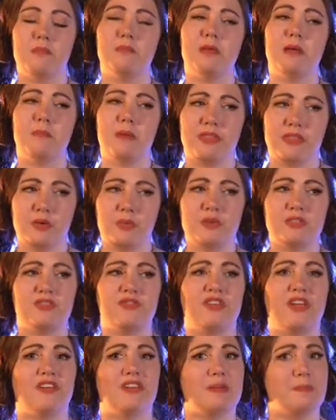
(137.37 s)
My mother was
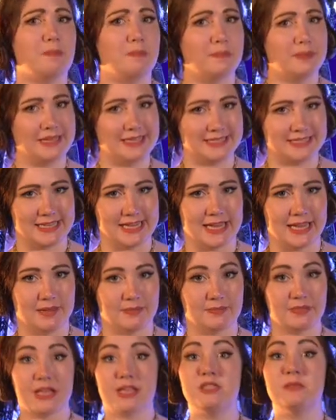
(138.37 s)
very busy,
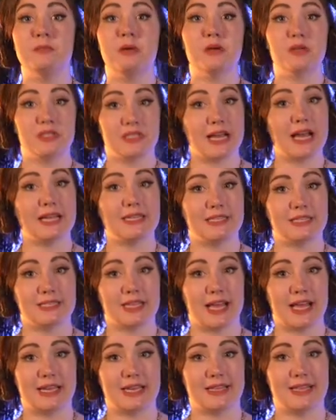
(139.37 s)
as most high
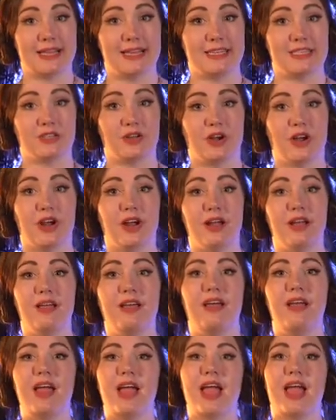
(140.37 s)
society ladies are,
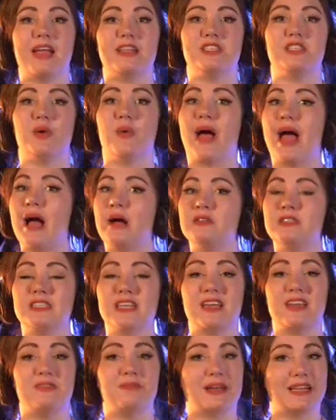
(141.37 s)
and so
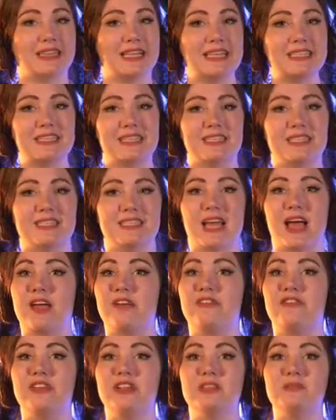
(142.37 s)
outside of my lessons,
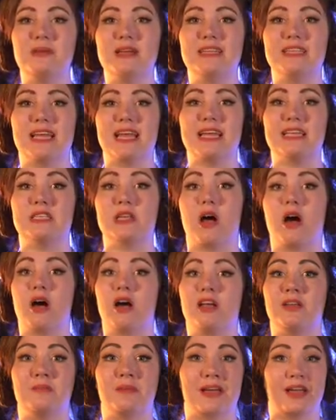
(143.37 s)
I filled my days
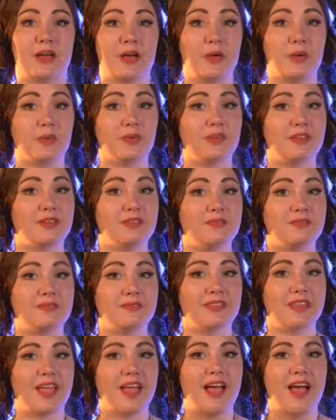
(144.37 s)
on my own.
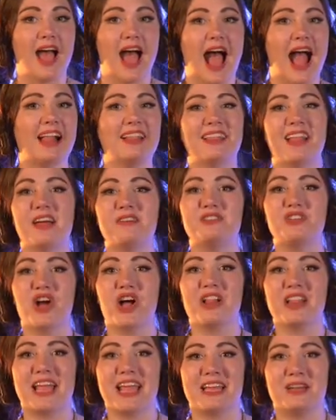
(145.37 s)
I loved
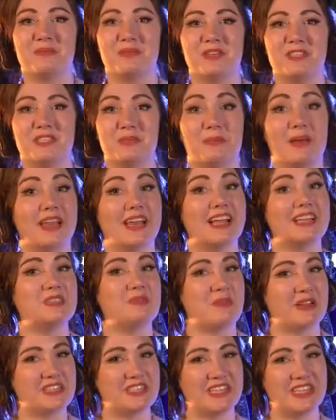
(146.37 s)
all animals, but
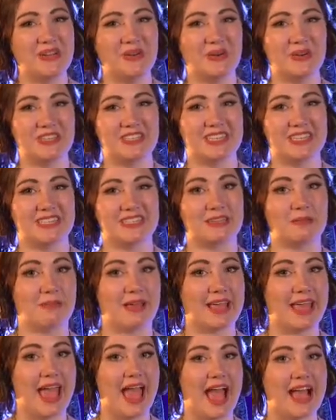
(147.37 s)
especially horses and
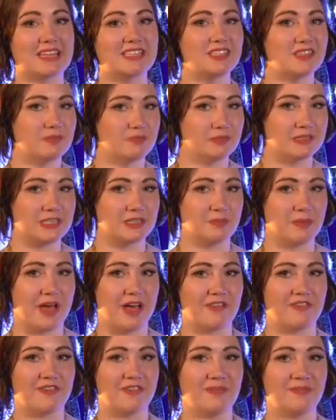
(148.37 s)
my cat, Mrs.
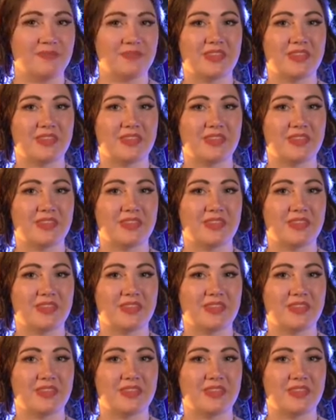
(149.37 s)
Puff.